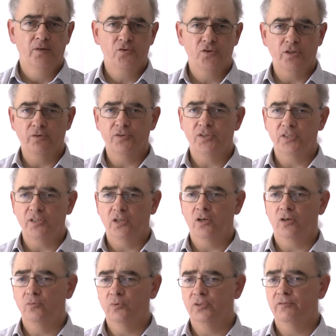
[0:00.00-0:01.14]
Judas's
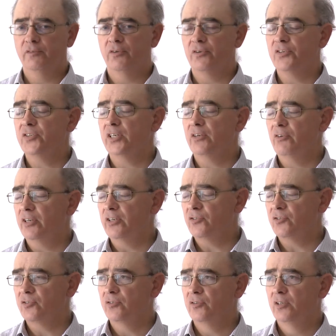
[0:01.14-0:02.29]
lot was very
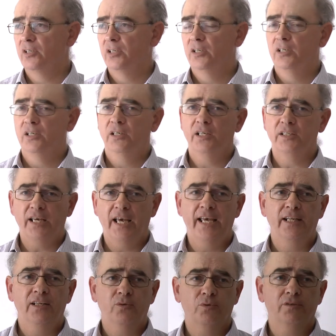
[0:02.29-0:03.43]
serious. His
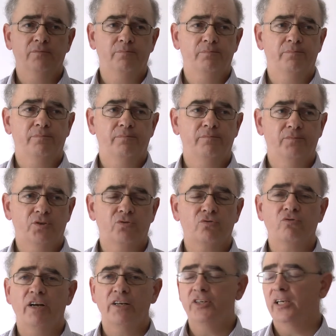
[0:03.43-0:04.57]
end was
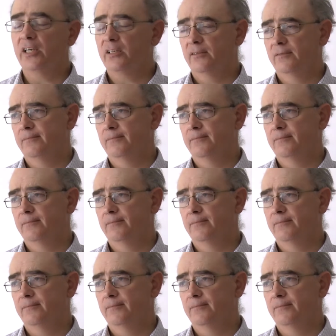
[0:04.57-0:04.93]
tragic.